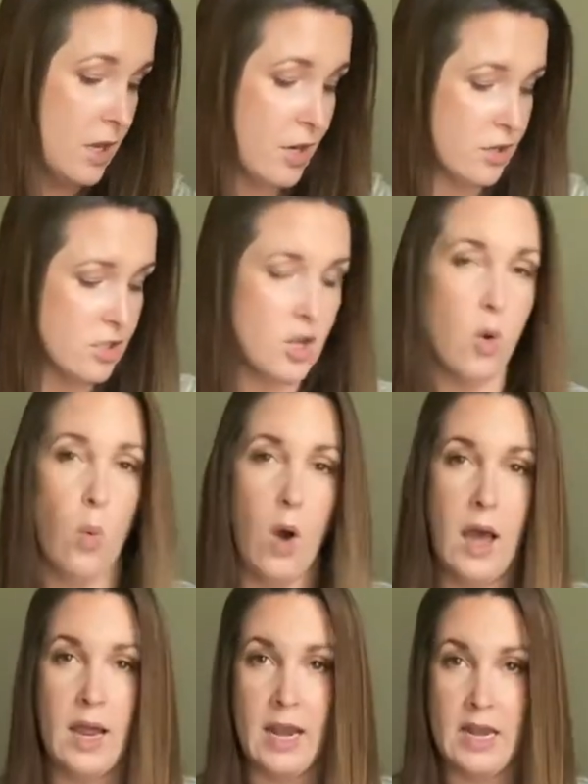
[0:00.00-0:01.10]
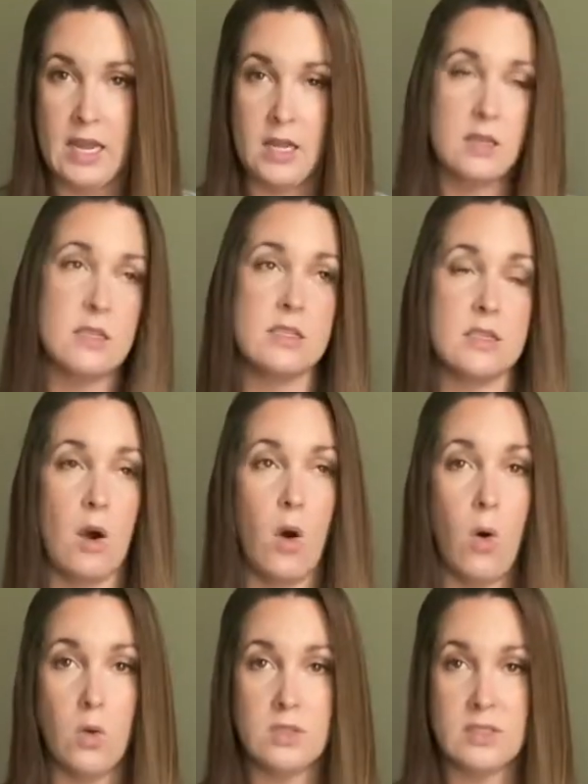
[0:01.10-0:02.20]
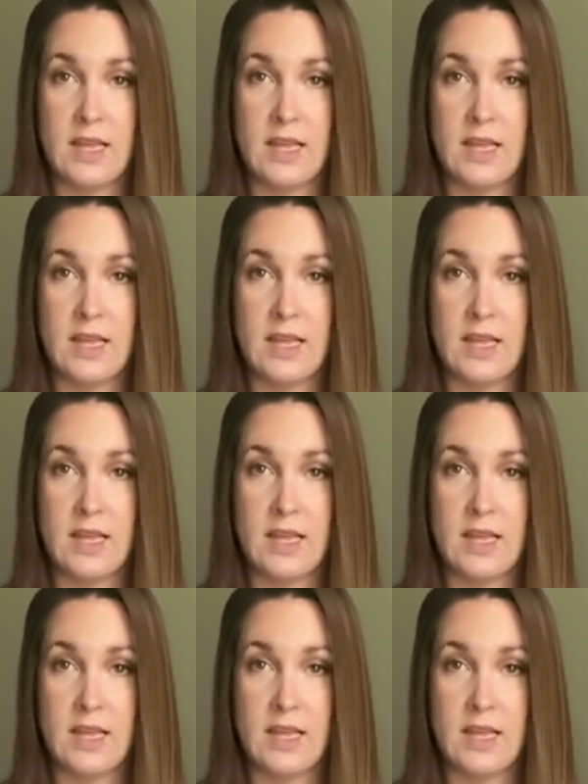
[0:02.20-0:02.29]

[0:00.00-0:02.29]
You just don't want any holes